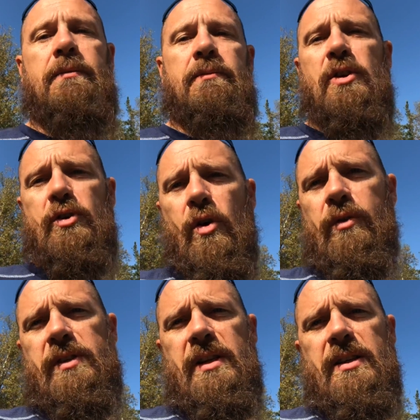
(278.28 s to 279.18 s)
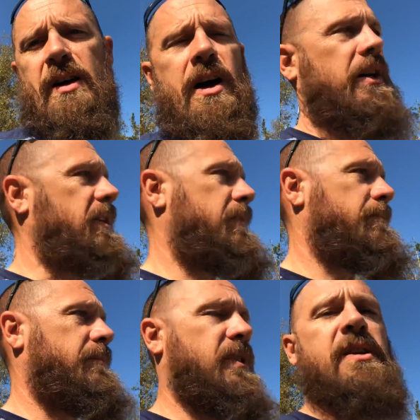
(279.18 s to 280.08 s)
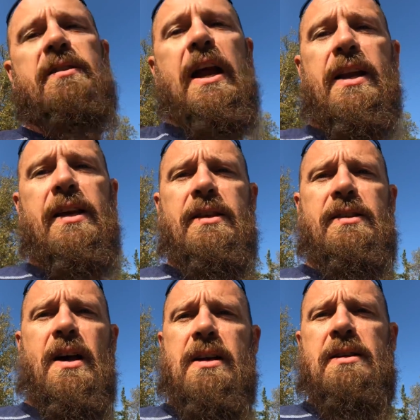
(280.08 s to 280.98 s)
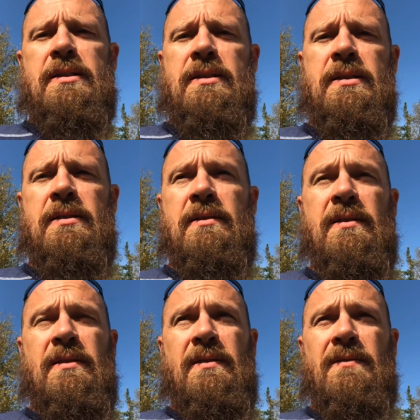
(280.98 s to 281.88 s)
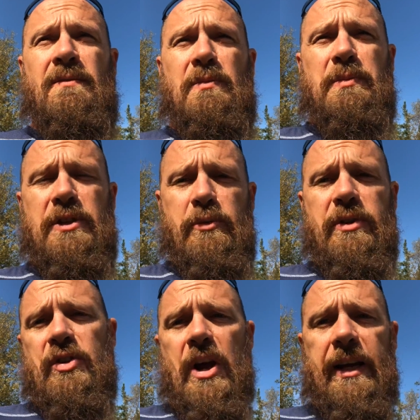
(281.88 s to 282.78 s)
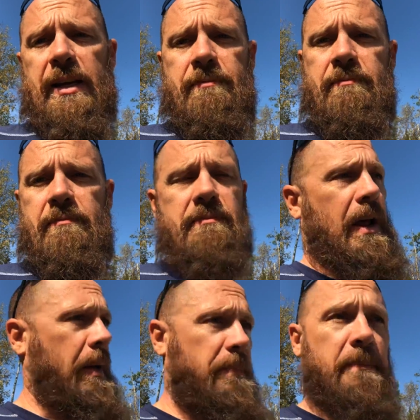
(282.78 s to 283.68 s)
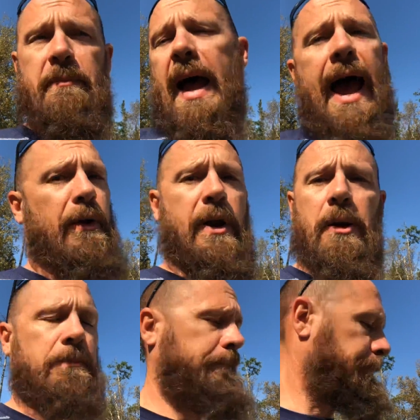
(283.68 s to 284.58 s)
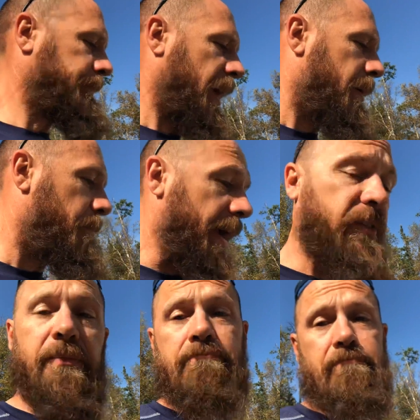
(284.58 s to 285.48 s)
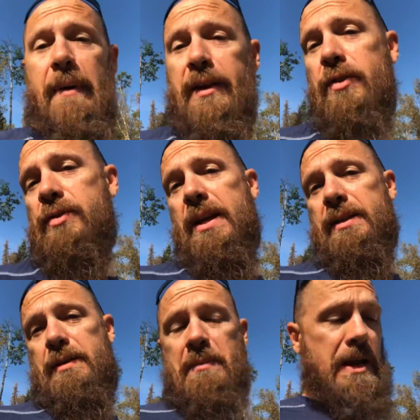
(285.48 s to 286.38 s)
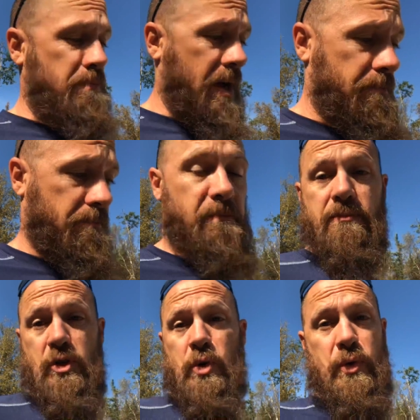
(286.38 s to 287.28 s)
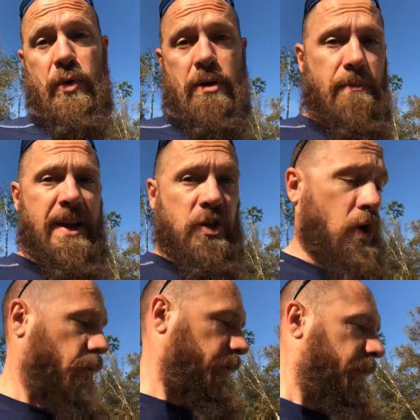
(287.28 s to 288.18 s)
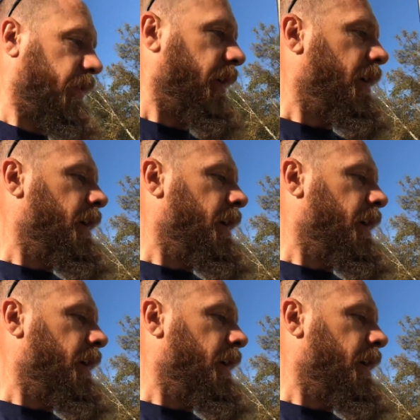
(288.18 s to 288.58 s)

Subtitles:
She's cold and she needs a hug. She's standing in the sun, but she wants a jacket. I don't know. Makes no sense to me, but to a 3-year-old makes total sense.